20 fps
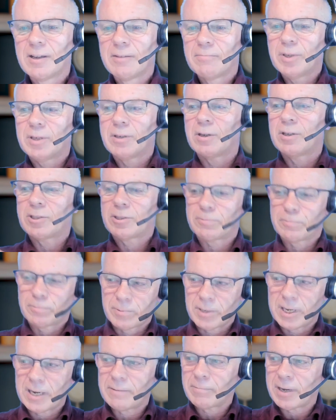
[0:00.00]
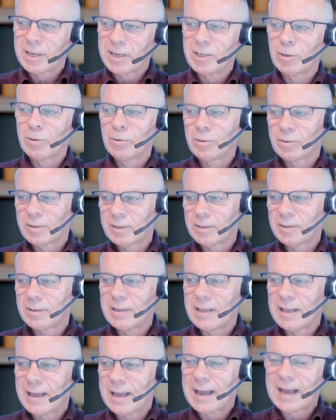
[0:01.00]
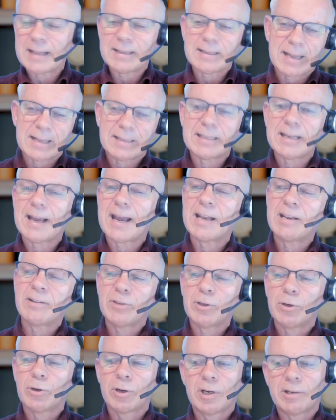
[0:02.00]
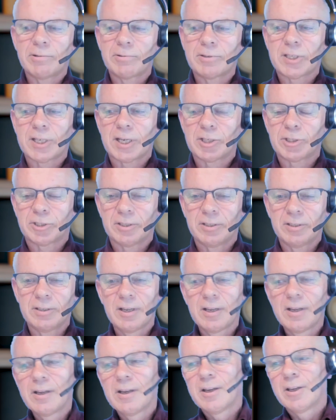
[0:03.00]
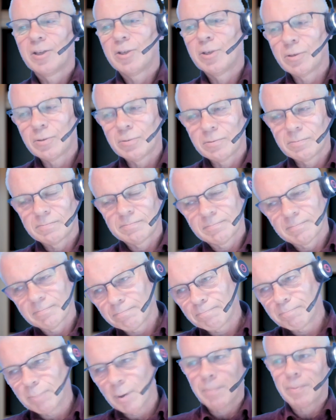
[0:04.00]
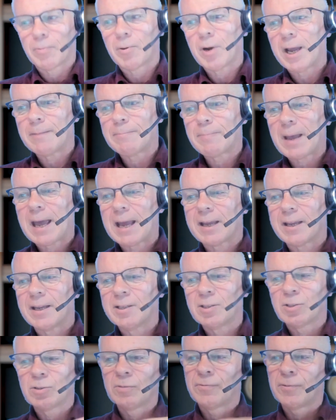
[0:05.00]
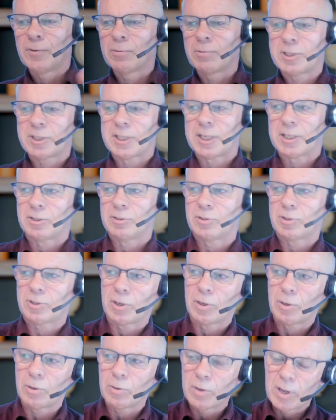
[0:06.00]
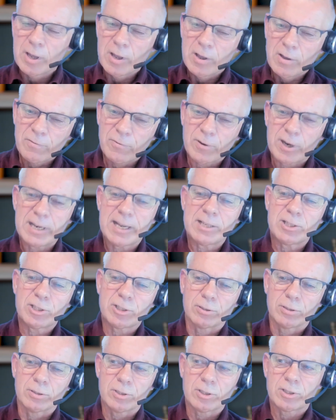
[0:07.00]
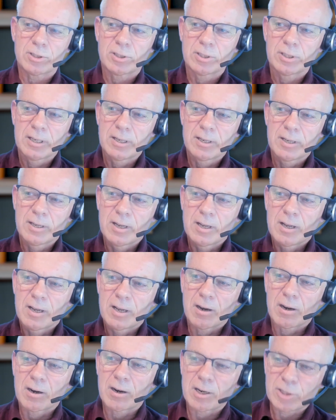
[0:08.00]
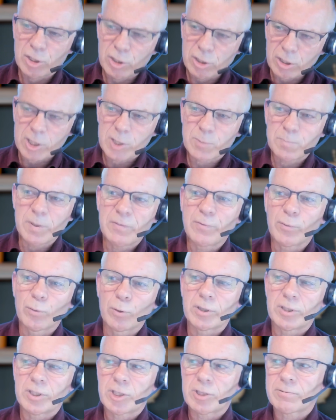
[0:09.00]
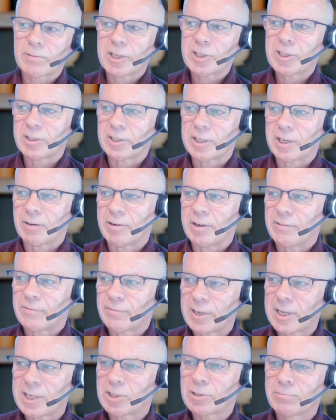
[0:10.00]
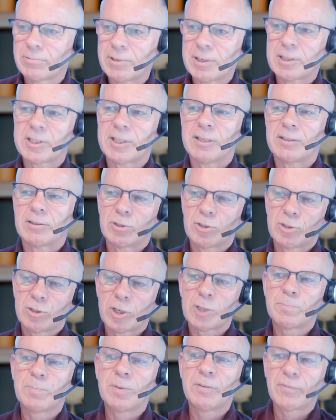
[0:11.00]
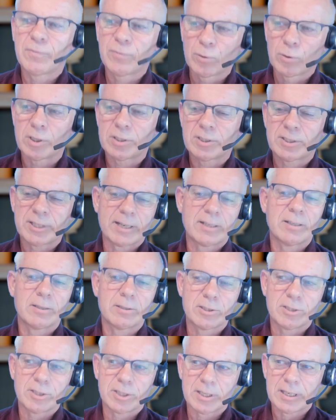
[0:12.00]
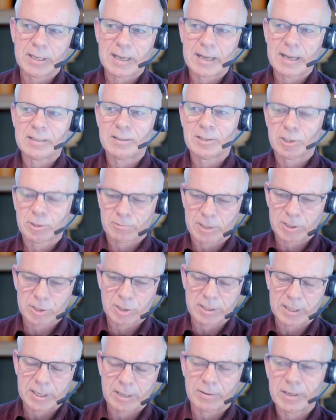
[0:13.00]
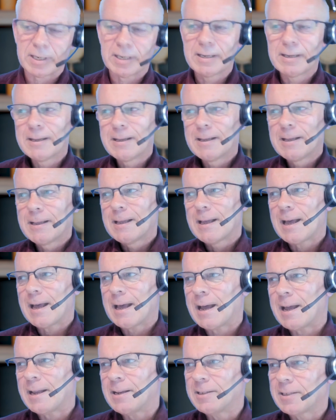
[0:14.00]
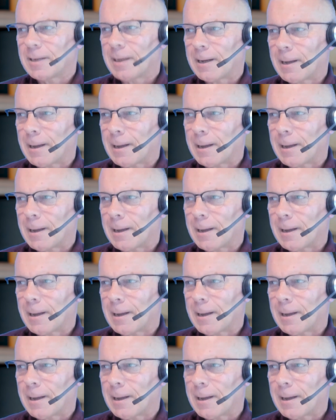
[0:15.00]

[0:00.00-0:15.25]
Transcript: because when you at the end of the early recession, you pop right back into full recession. So financials are just before discretionary. Financial real estate are just before technology and discretionary. And